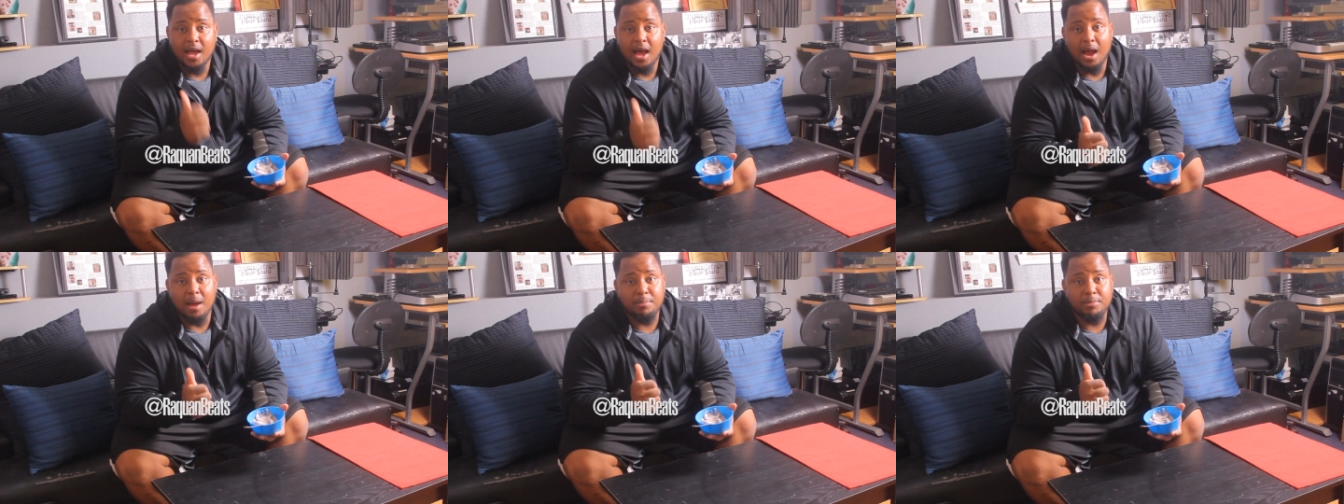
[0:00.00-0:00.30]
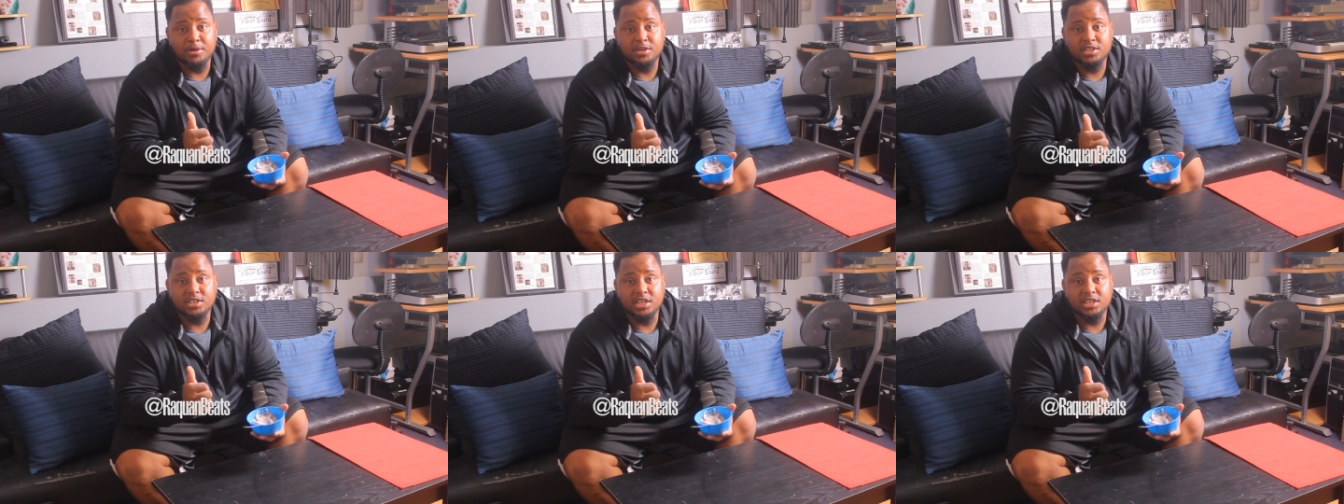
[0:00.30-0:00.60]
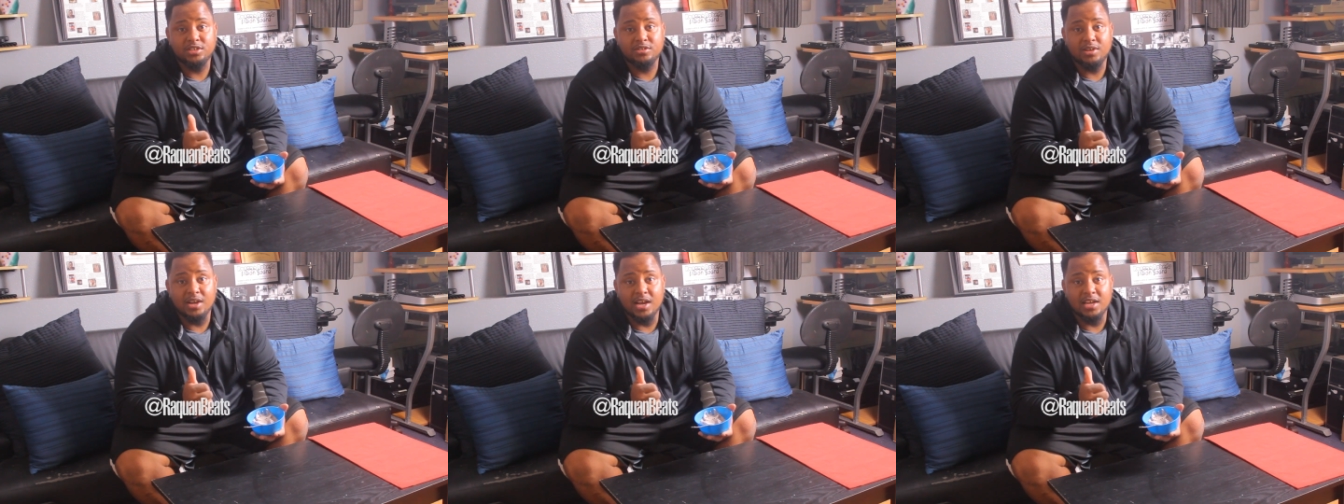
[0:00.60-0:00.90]
I
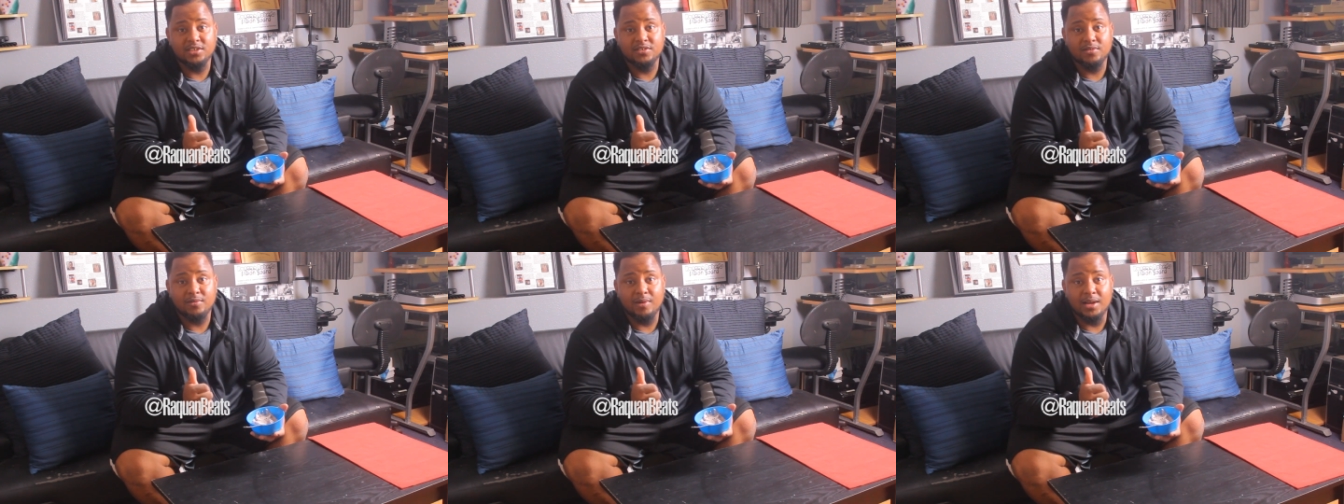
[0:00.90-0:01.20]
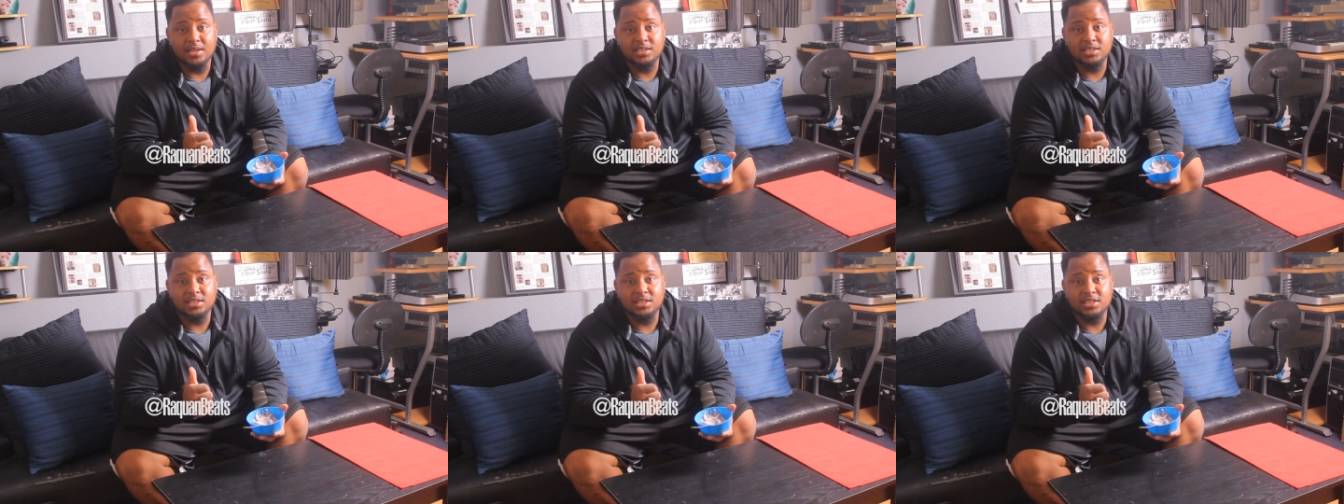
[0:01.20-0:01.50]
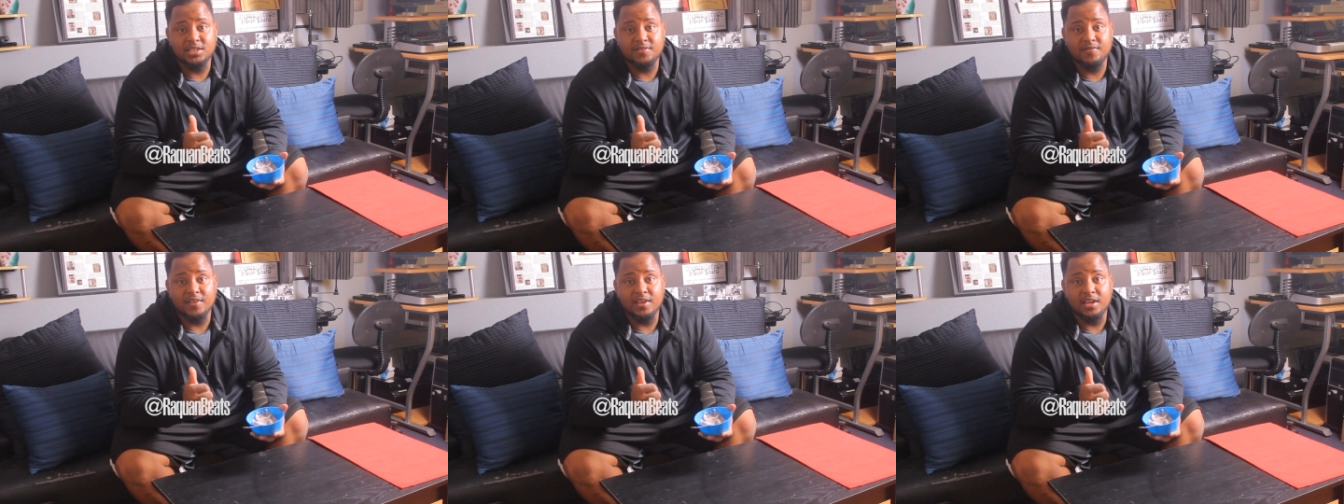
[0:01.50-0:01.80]
appreciate you guys for watching
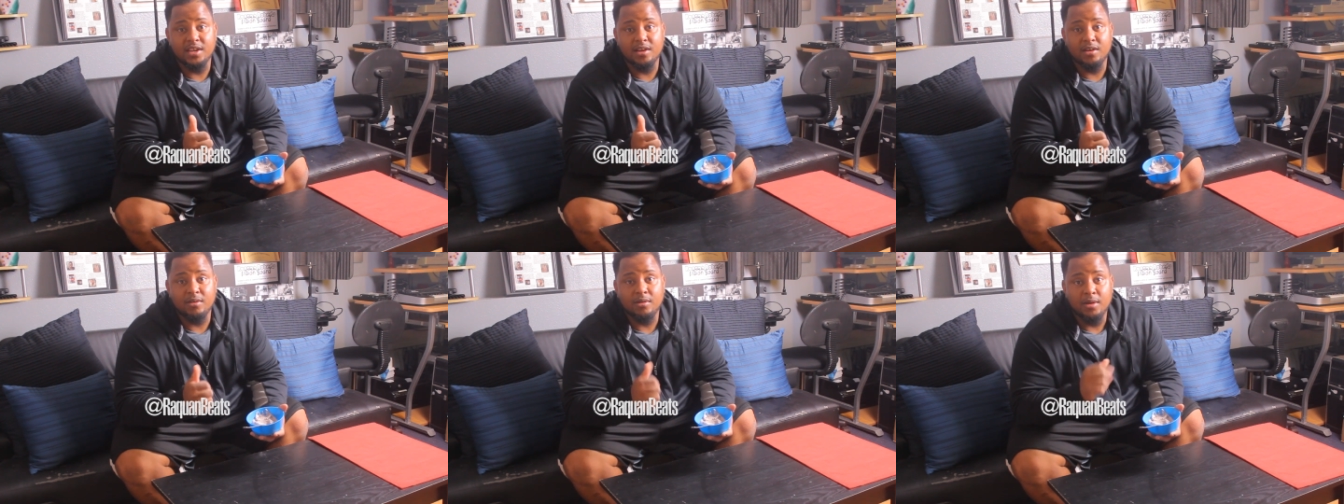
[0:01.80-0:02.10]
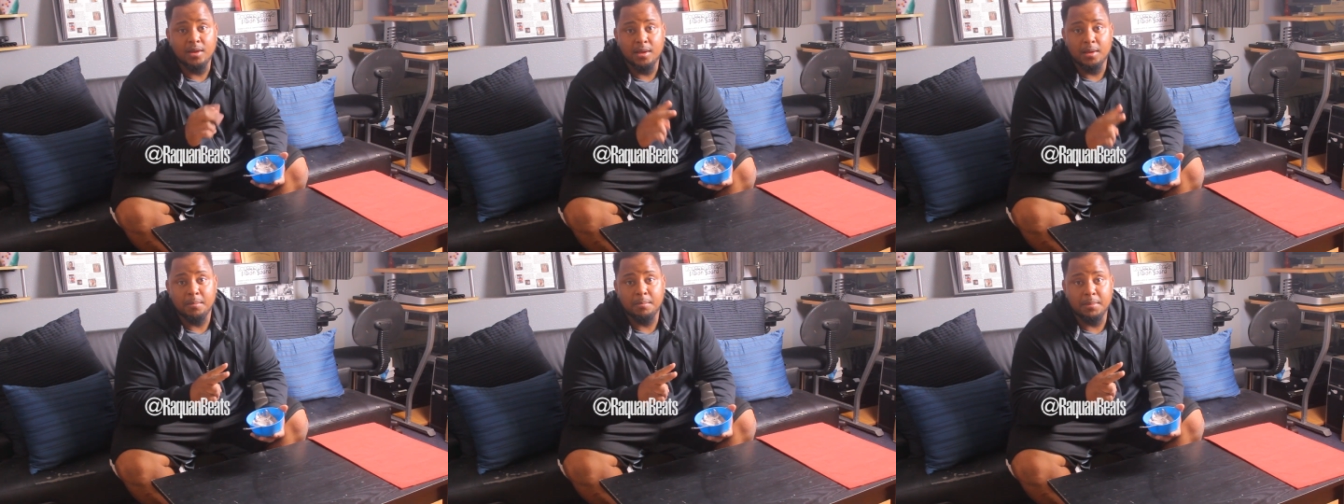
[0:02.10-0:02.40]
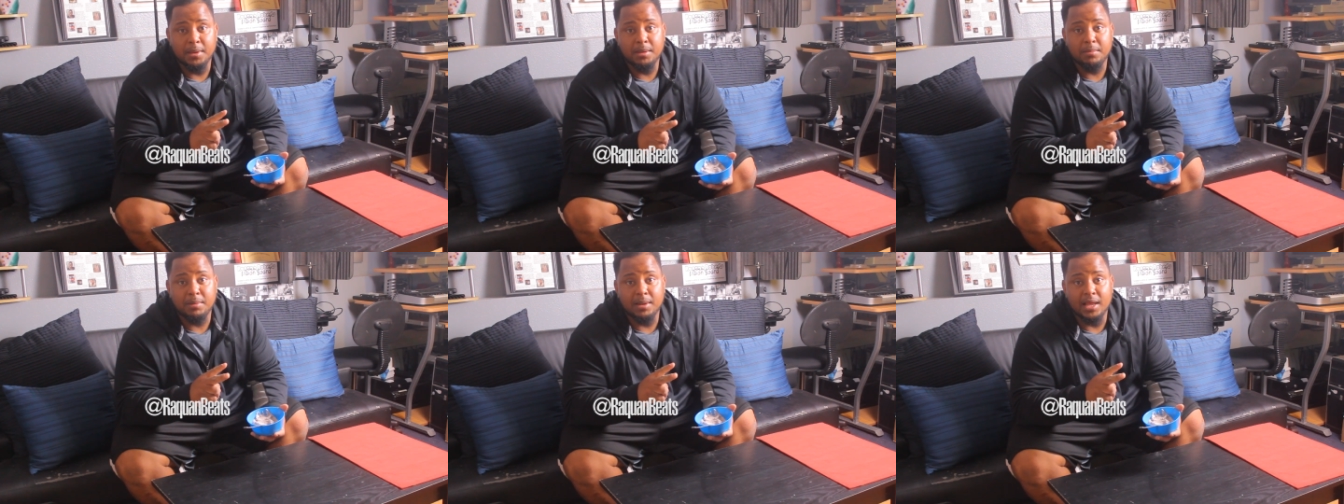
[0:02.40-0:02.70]
this video.
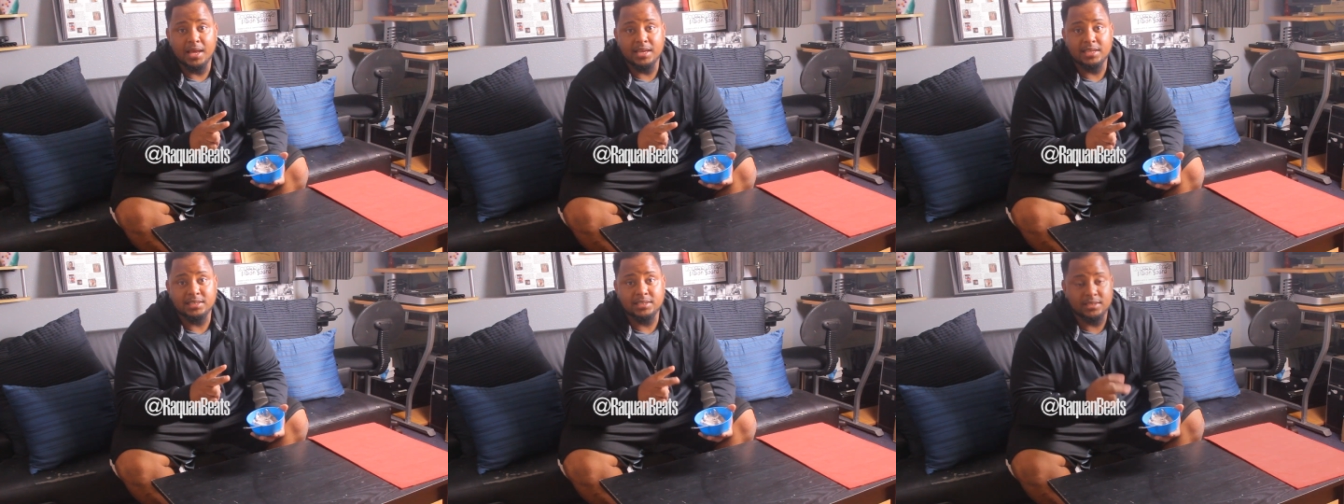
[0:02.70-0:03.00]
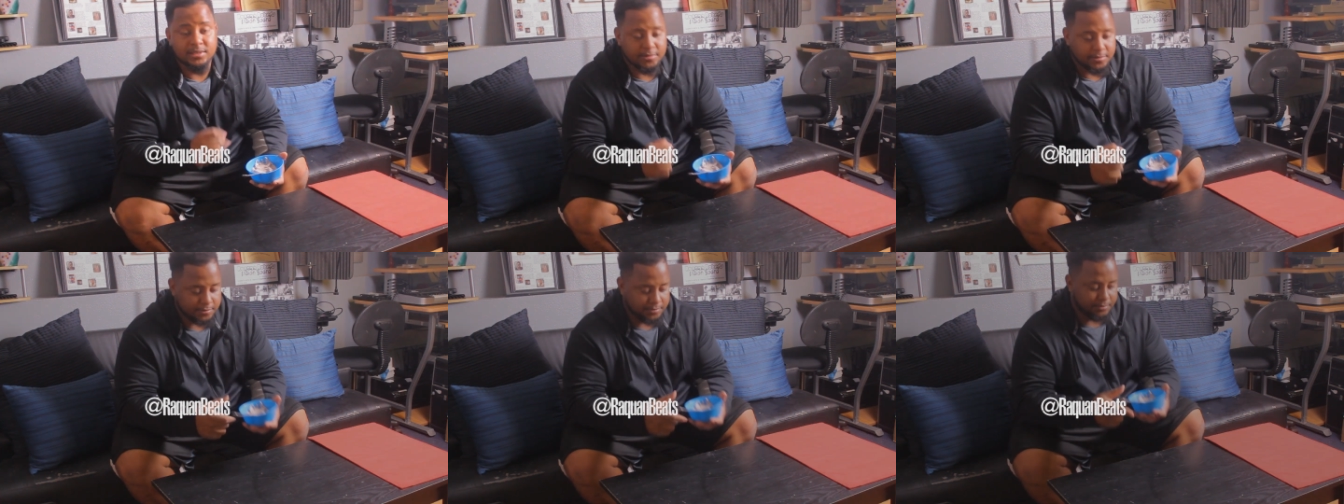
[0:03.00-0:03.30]
Be blessed.